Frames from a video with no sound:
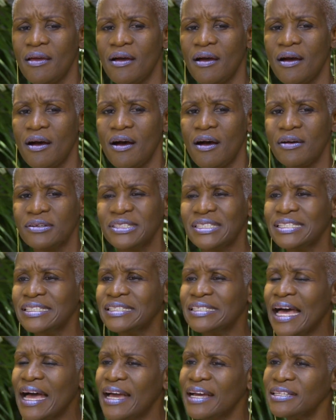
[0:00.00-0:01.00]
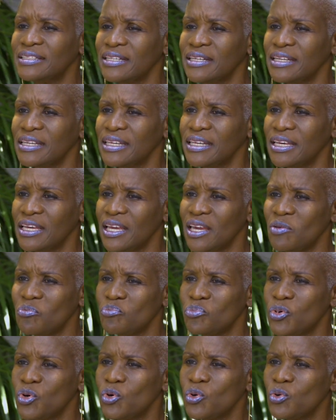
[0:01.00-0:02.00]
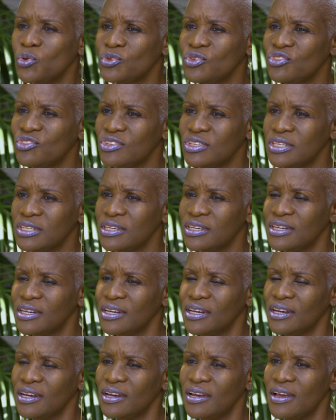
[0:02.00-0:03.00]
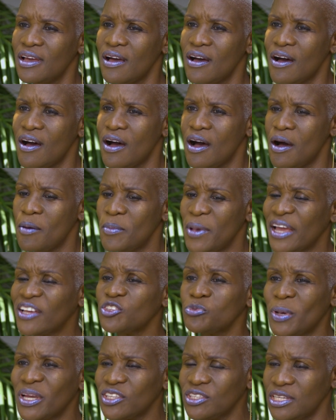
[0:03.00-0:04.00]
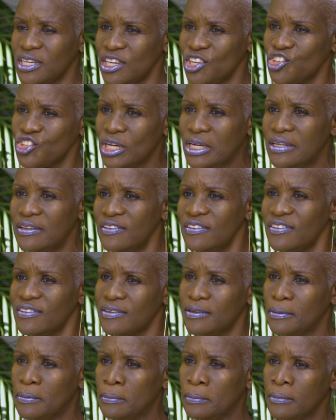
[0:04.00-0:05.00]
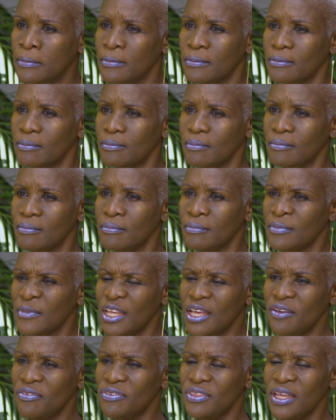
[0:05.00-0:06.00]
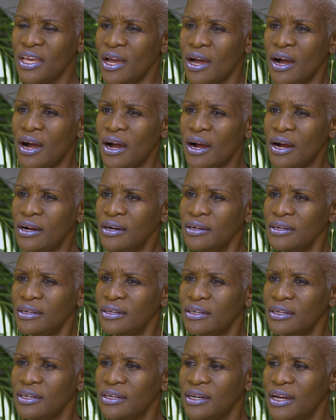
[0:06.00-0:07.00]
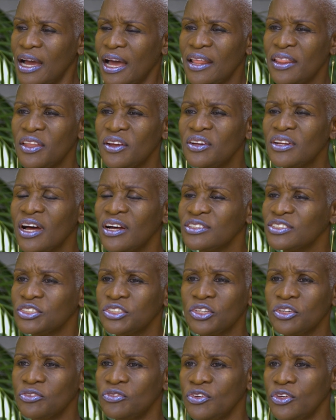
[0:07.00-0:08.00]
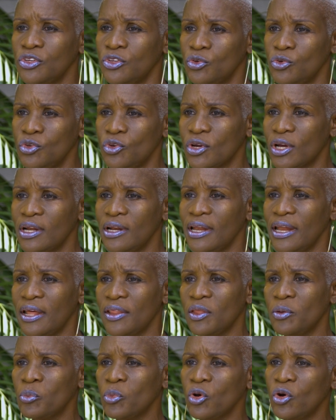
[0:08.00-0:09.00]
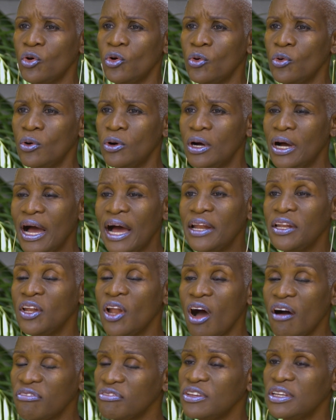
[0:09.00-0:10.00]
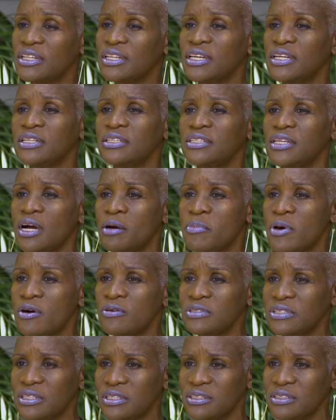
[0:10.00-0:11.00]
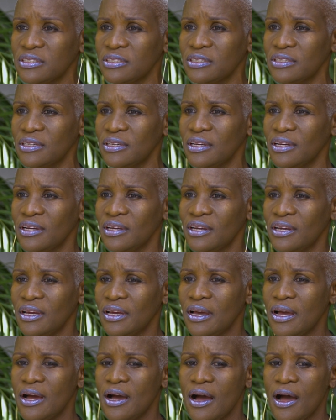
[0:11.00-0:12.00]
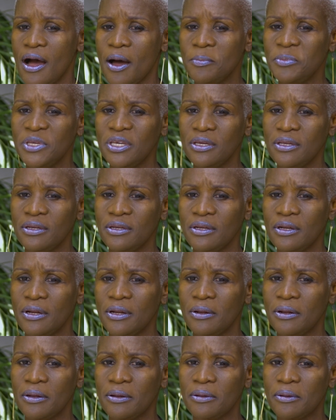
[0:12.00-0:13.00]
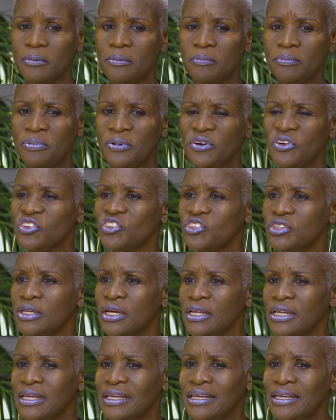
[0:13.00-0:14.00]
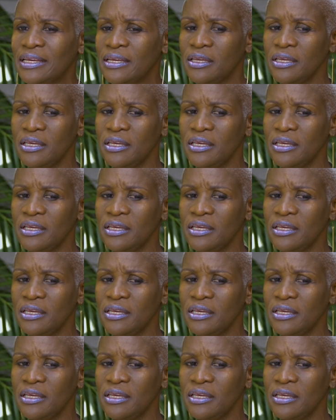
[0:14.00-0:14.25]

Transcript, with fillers: uh, societally imposed um, expectations? If they are and they're not serving you, you can let them go and not feel guilty about it. I mean, personally,